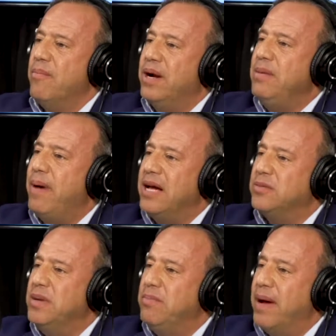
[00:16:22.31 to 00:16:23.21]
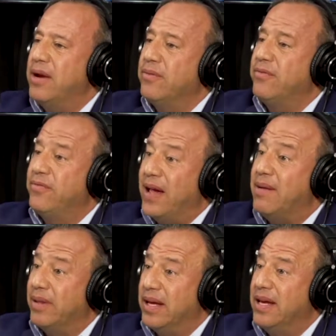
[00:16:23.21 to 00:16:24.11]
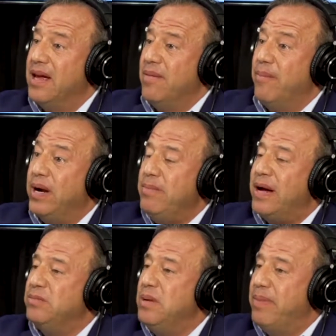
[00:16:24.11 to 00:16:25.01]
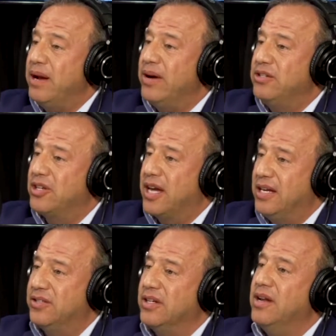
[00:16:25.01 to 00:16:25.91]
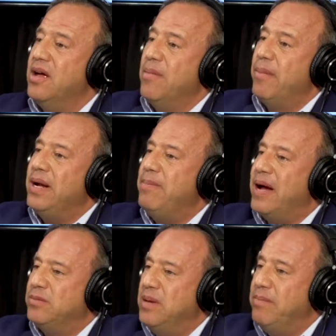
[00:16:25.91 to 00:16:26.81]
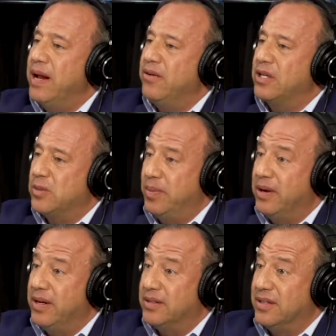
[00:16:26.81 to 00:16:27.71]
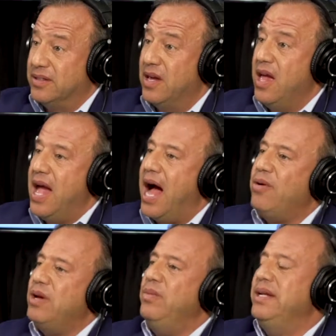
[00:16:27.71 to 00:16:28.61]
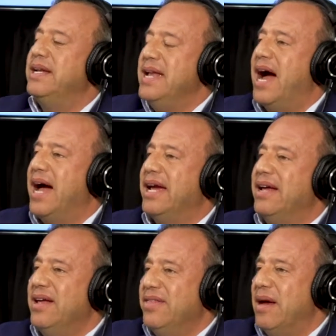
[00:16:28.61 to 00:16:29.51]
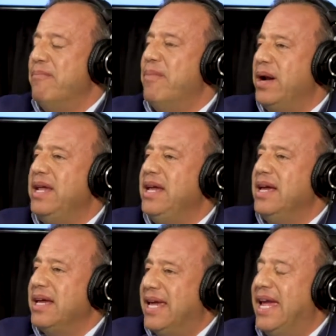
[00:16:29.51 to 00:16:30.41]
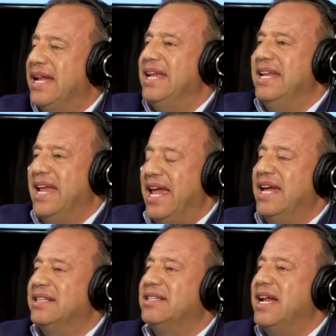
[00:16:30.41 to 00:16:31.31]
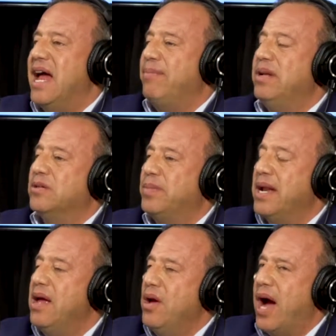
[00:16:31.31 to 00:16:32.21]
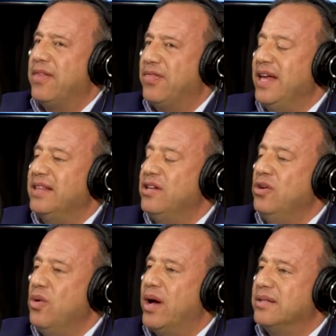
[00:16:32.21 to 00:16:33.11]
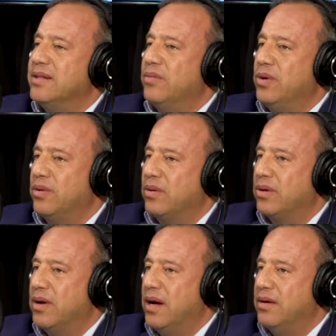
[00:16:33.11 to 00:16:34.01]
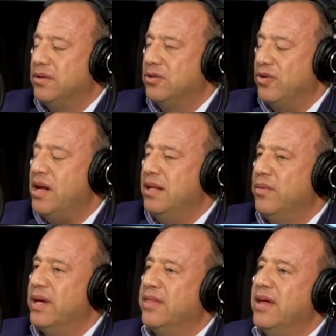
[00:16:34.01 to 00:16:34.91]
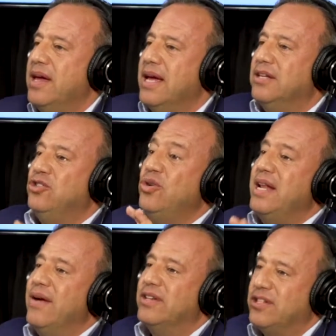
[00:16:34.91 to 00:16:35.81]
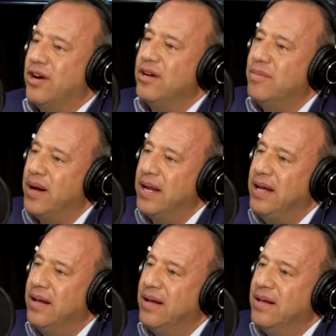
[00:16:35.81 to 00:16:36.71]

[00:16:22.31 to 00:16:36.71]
money buys me better family money buys me better education money buys me better experiences how can we deny that money can't enhance that happiness but i think the nuance that we're uh, struggling with is you can have a ton of money